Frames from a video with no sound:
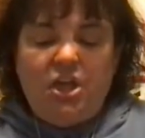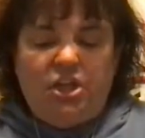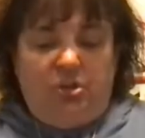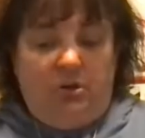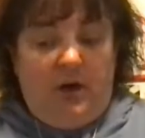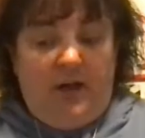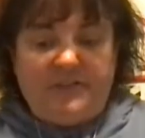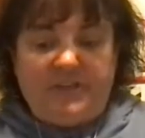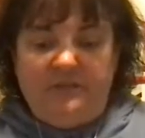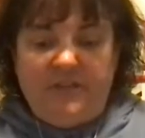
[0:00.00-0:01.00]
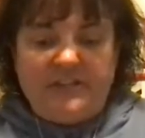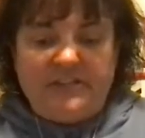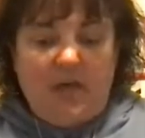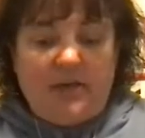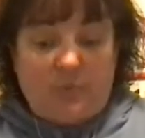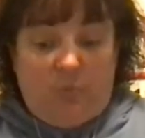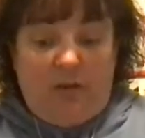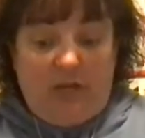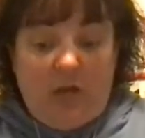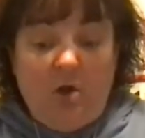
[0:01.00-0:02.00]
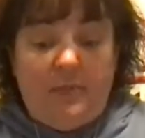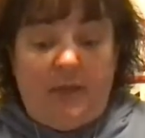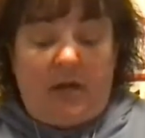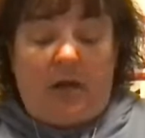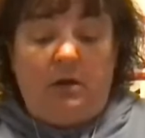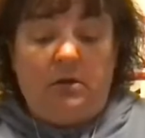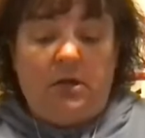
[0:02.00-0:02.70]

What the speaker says: You don't have to convince us. We know better.